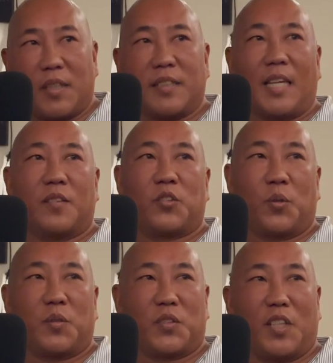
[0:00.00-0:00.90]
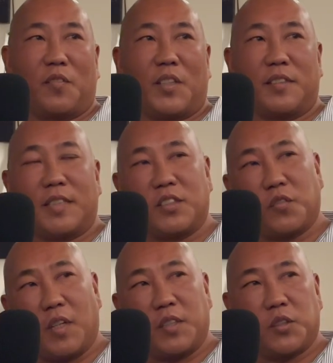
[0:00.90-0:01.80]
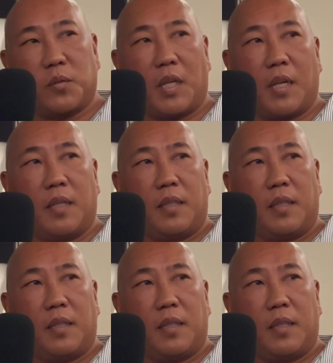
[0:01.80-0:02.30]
that sort of stuff. That's funny. So yeah.